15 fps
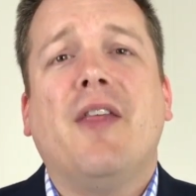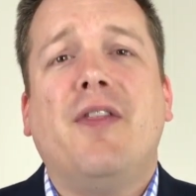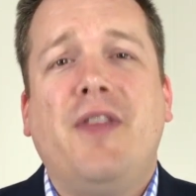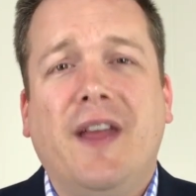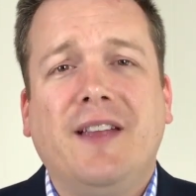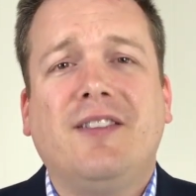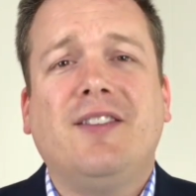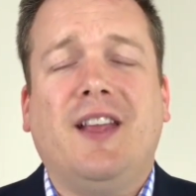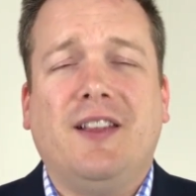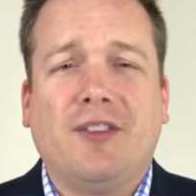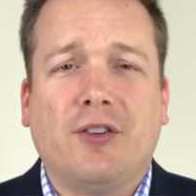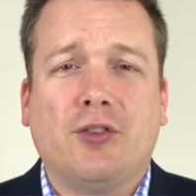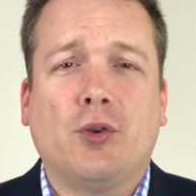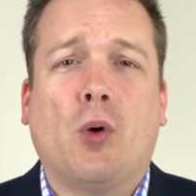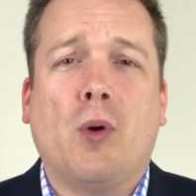This
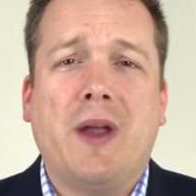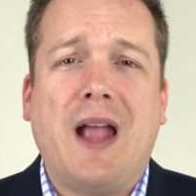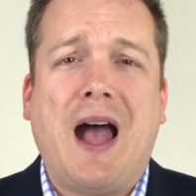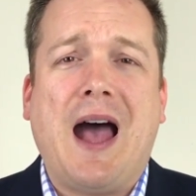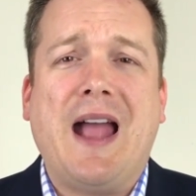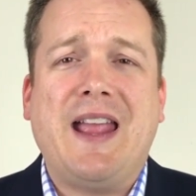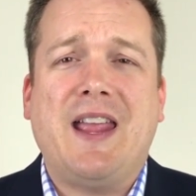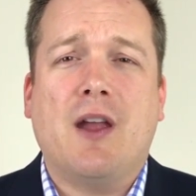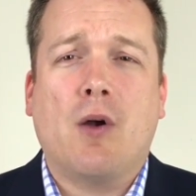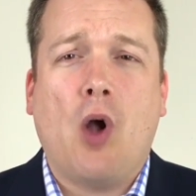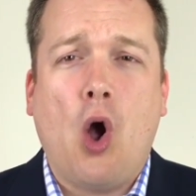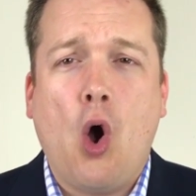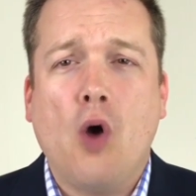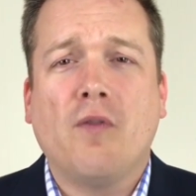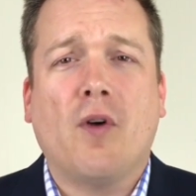is a story I
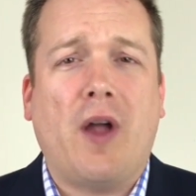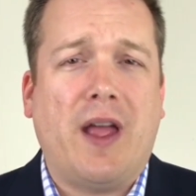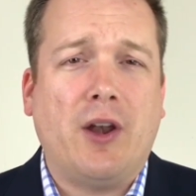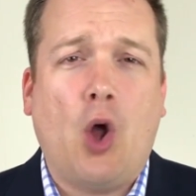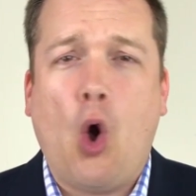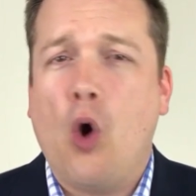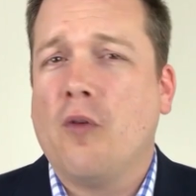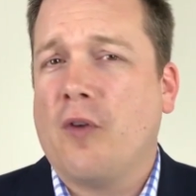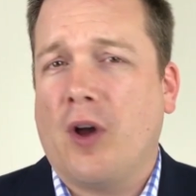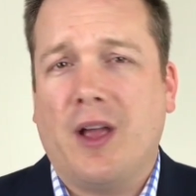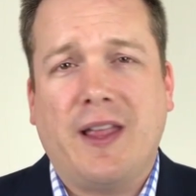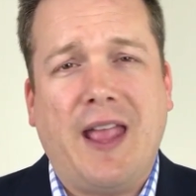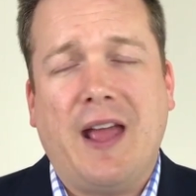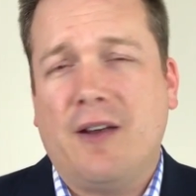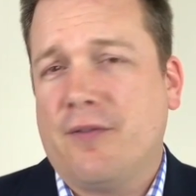hear over and over
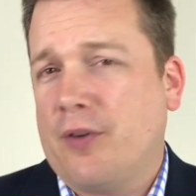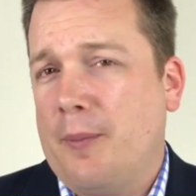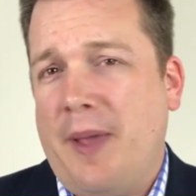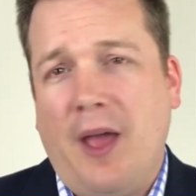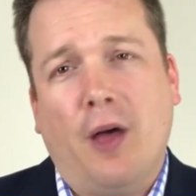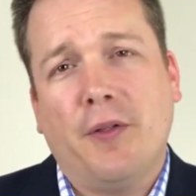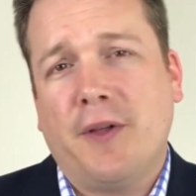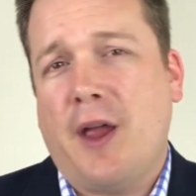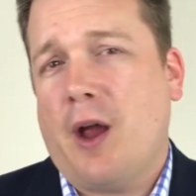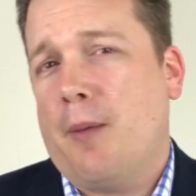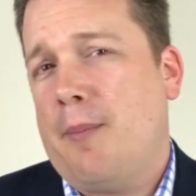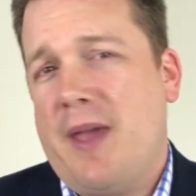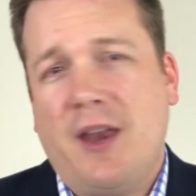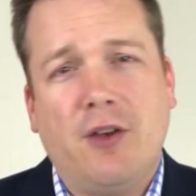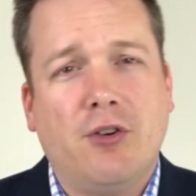again from
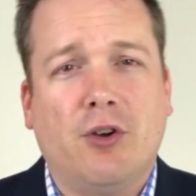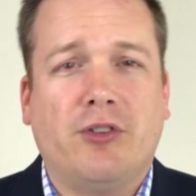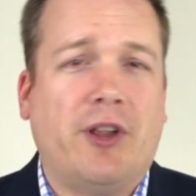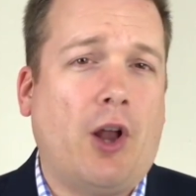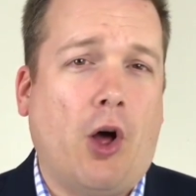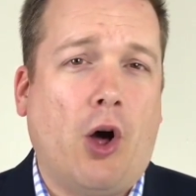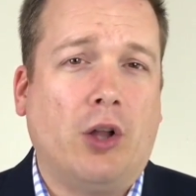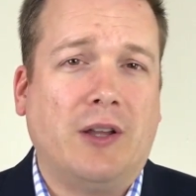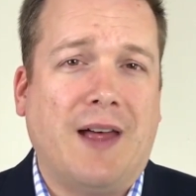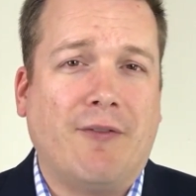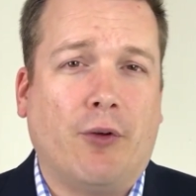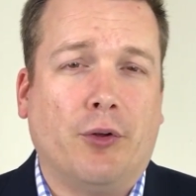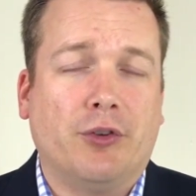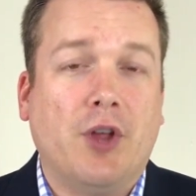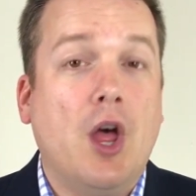healthcare managers at all
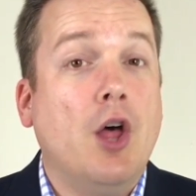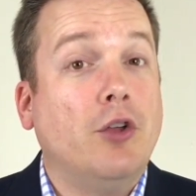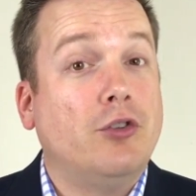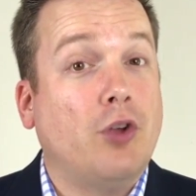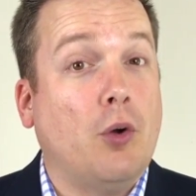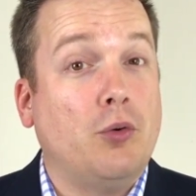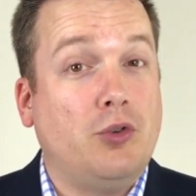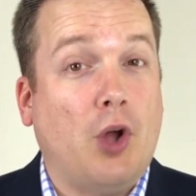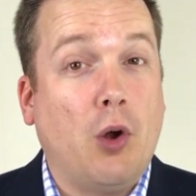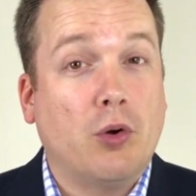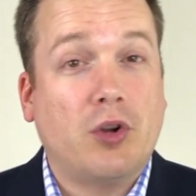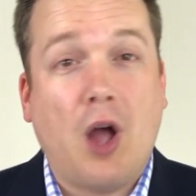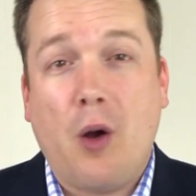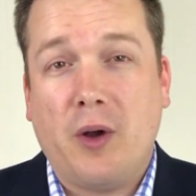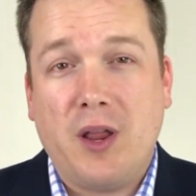levels. So
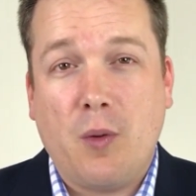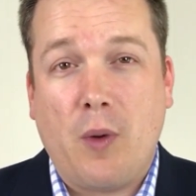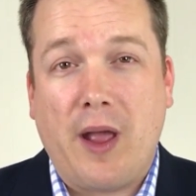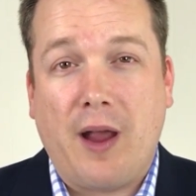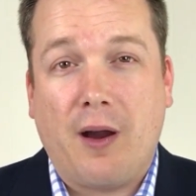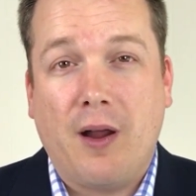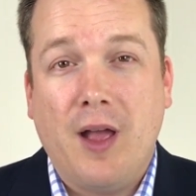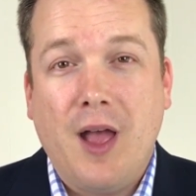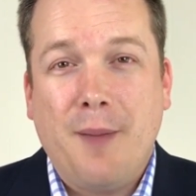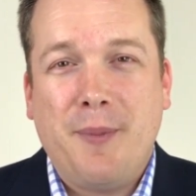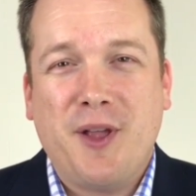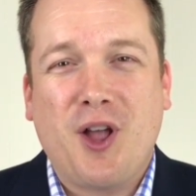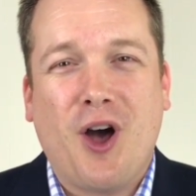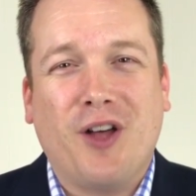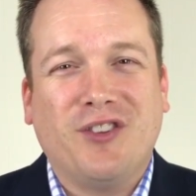don't go anywhere,
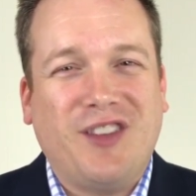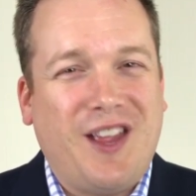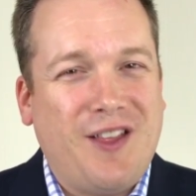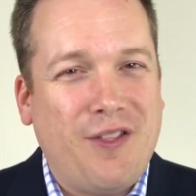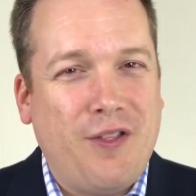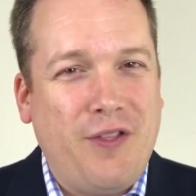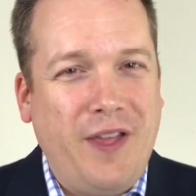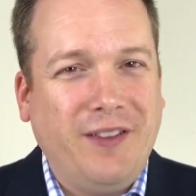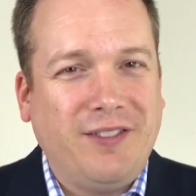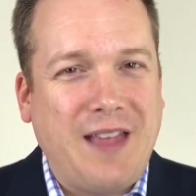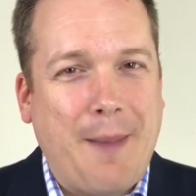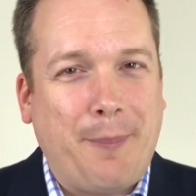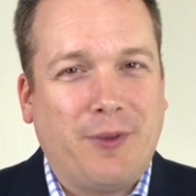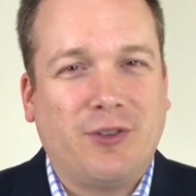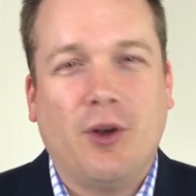because in
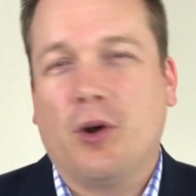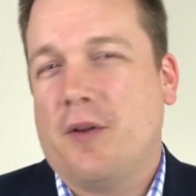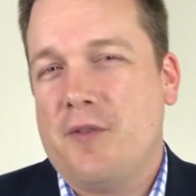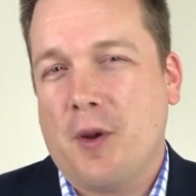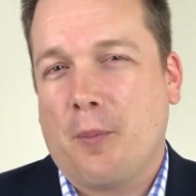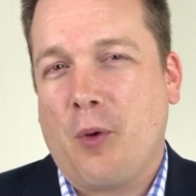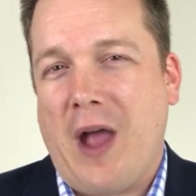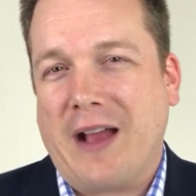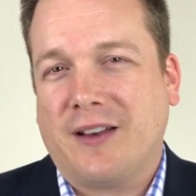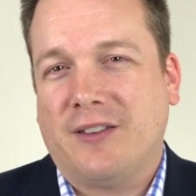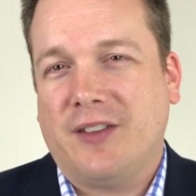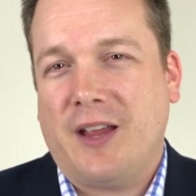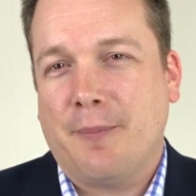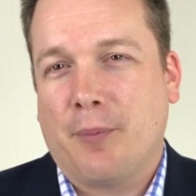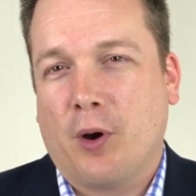this episode of Your
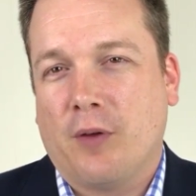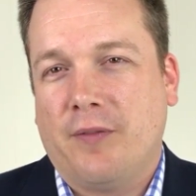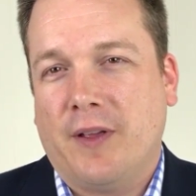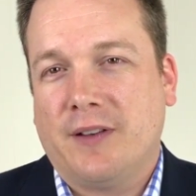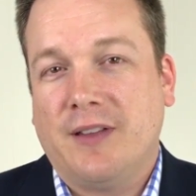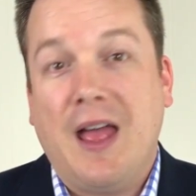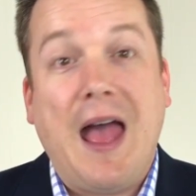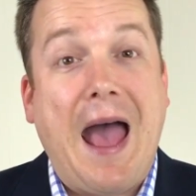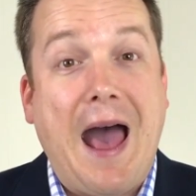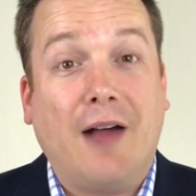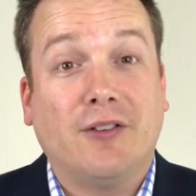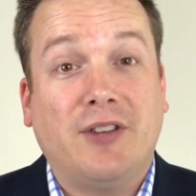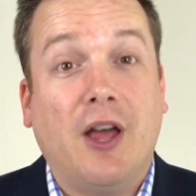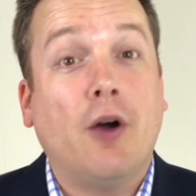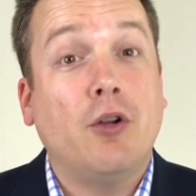Practice Ain't Perfect,
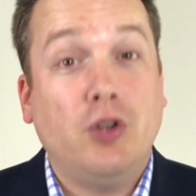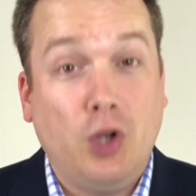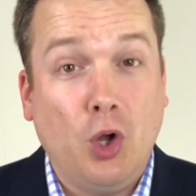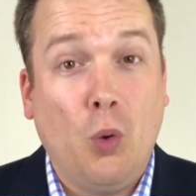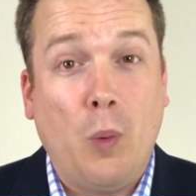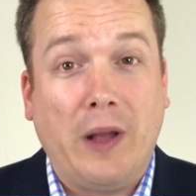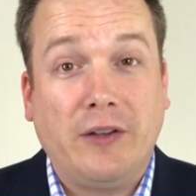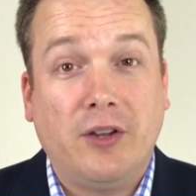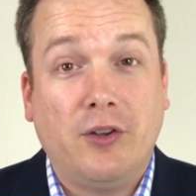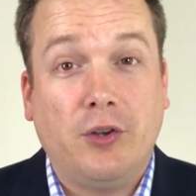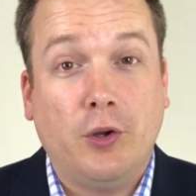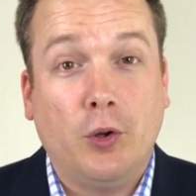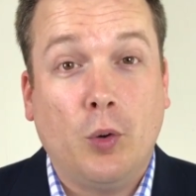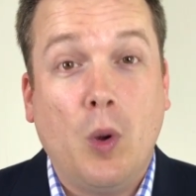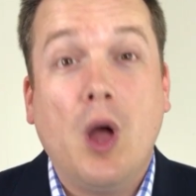I'll tell you what to
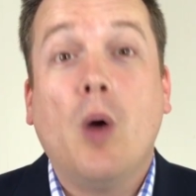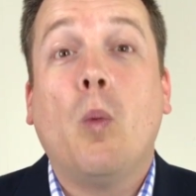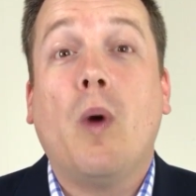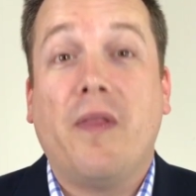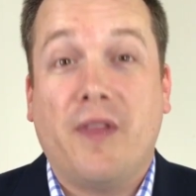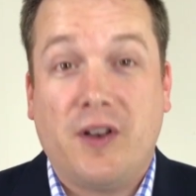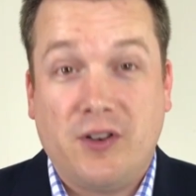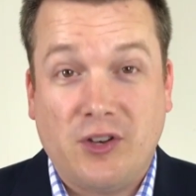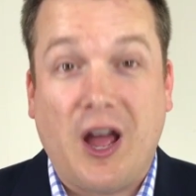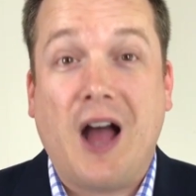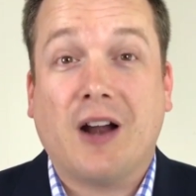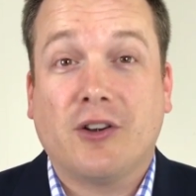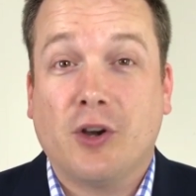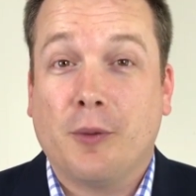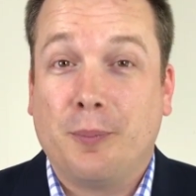do when the
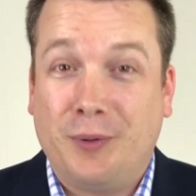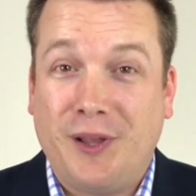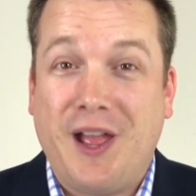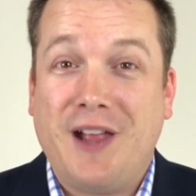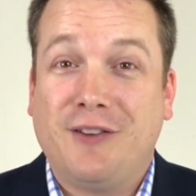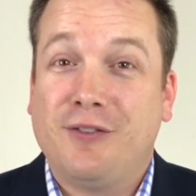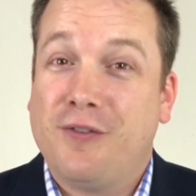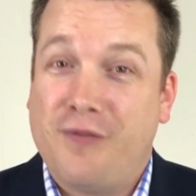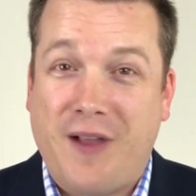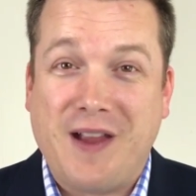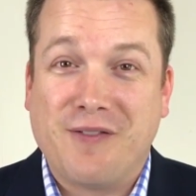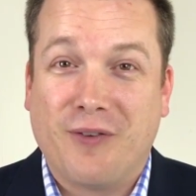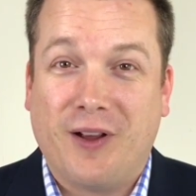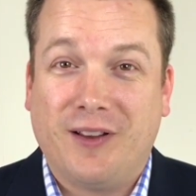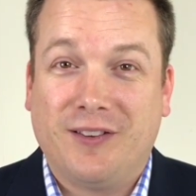doctor plays
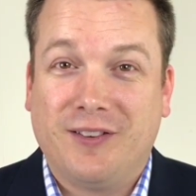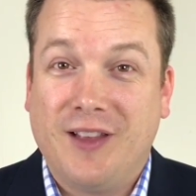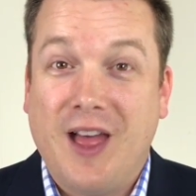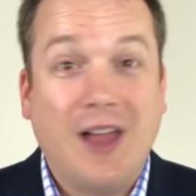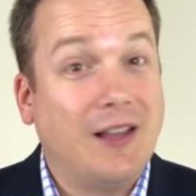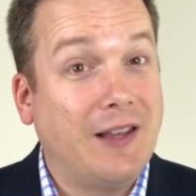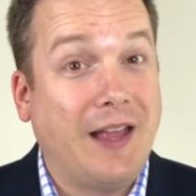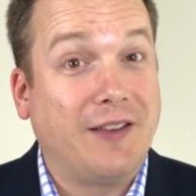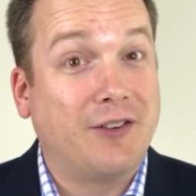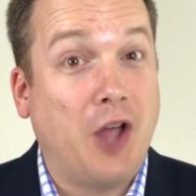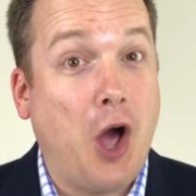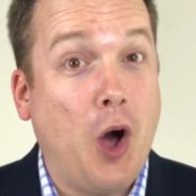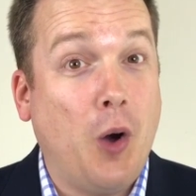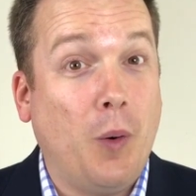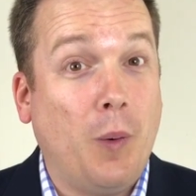favorites. Let's
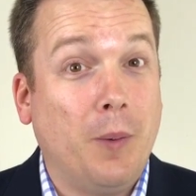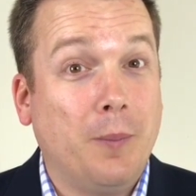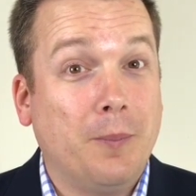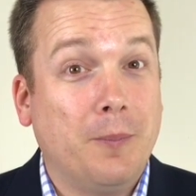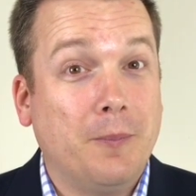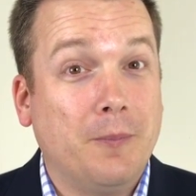go.